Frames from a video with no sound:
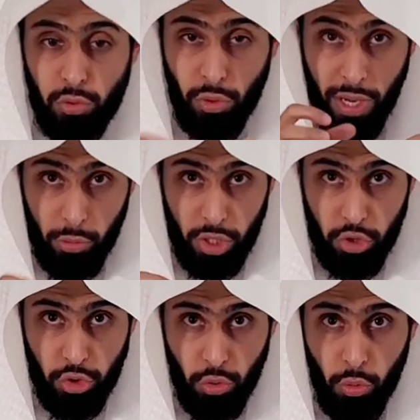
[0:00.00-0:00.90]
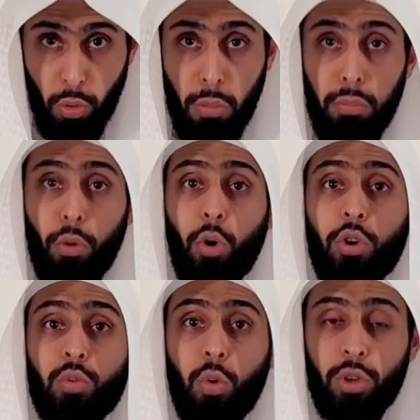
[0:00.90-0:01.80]
took out his shoe,
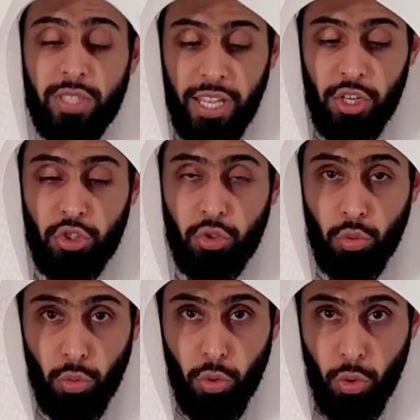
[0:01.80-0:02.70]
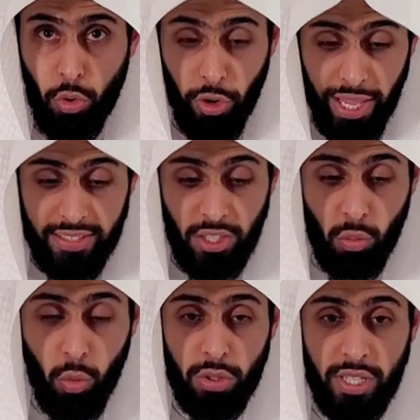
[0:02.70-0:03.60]
poured water in his shoe, collected
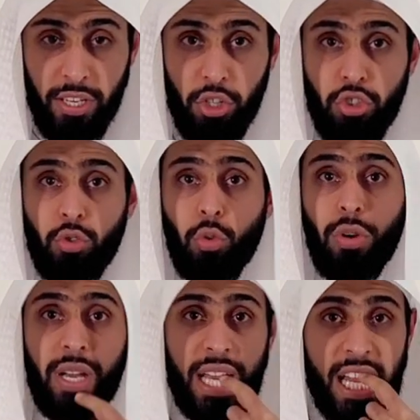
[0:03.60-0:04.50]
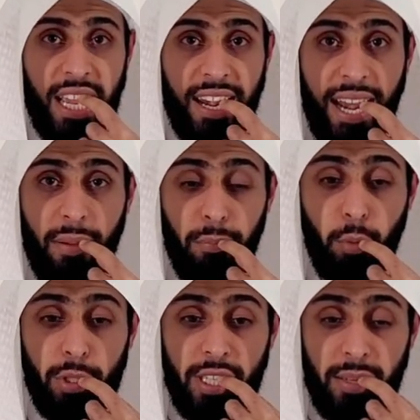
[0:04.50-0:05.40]
water in his shoe,
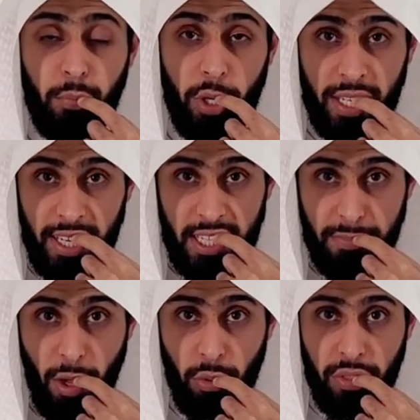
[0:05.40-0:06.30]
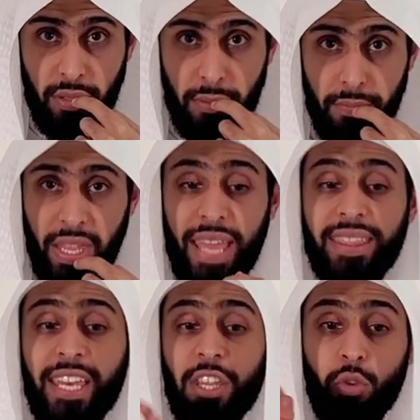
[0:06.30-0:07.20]
put it in his mouth,
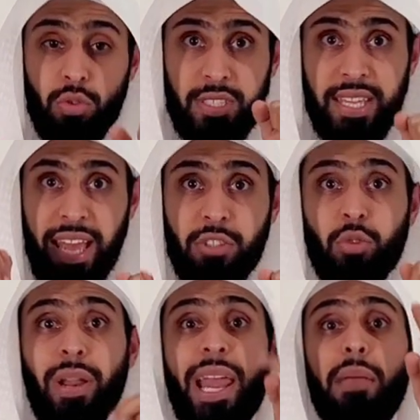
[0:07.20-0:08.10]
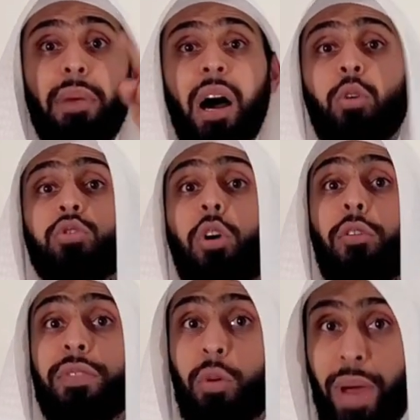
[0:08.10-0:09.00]
and then he used his hands to climb out
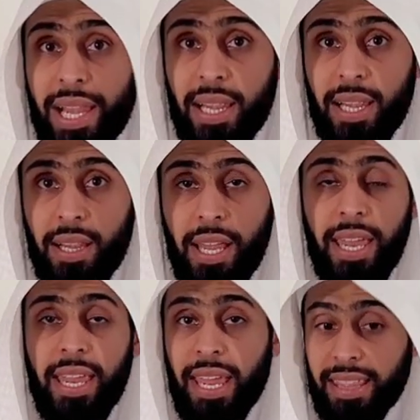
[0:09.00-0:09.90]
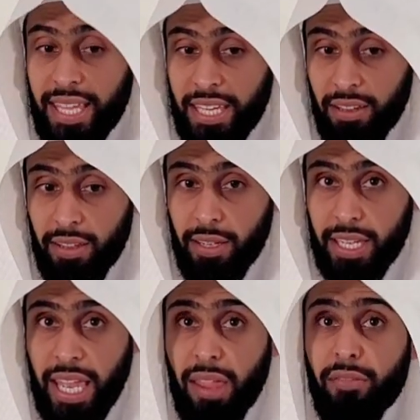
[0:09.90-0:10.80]
of the well. And then he
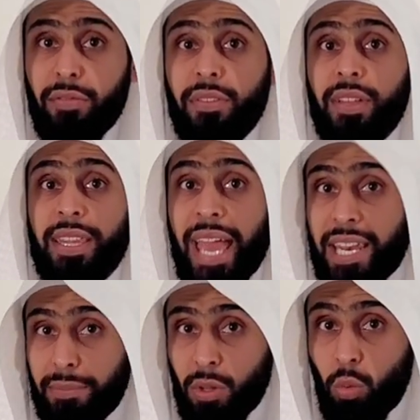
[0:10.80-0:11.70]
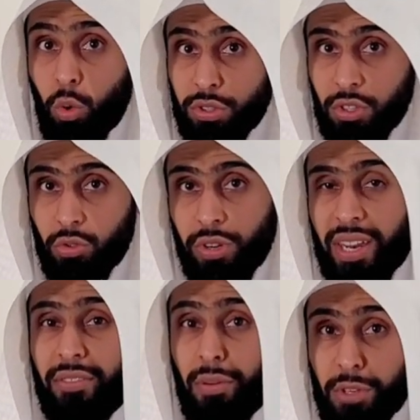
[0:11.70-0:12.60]
gave the animal water to
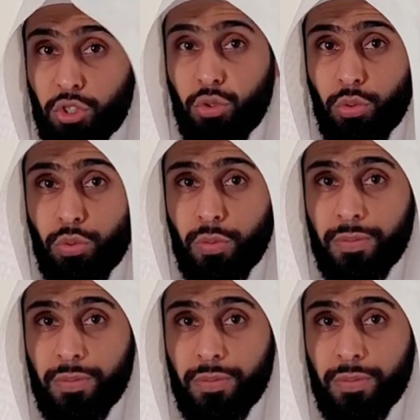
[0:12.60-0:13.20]
drink from his shoe.